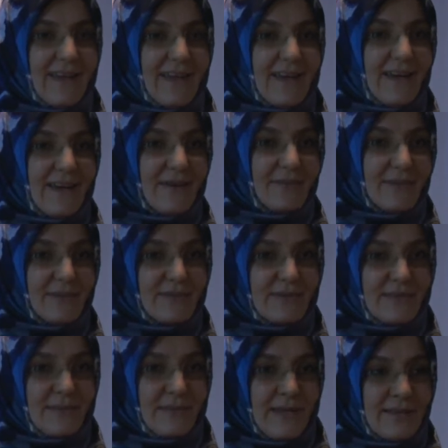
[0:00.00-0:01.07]

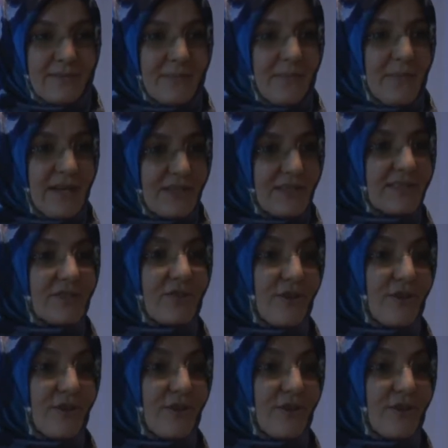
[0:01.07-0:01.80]
Bediüzzaman mentions